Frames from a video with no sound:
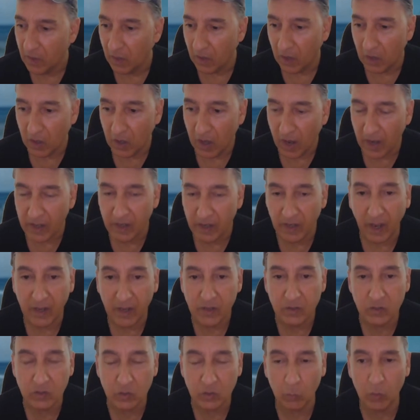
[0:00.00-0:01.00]
I
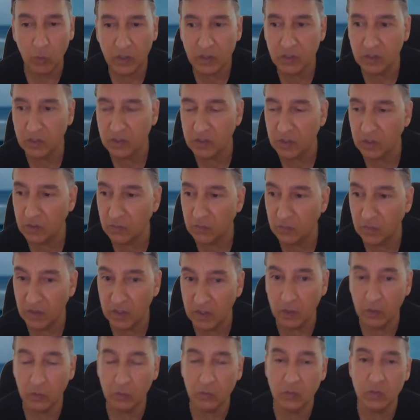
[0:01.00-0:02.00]
used to watch his
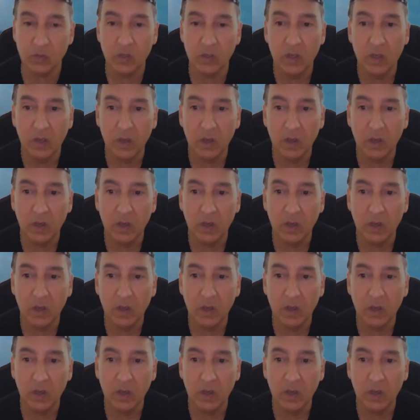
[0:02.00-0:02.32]
videos.